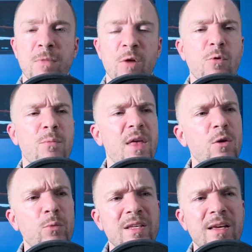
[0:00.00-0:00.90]
From there,
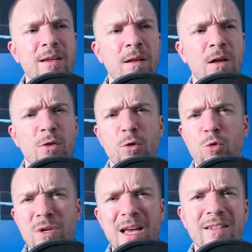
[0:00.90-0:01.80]
we get the
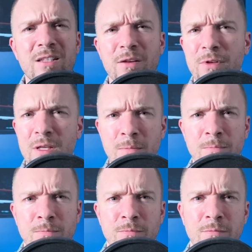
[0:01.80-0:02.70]
creativity.
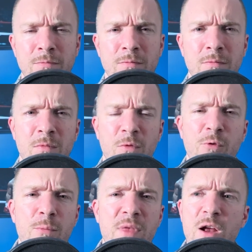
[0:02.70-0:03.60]

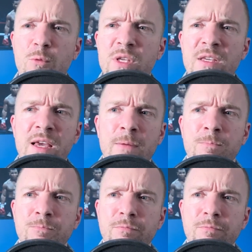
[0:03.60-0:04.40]
From there, we get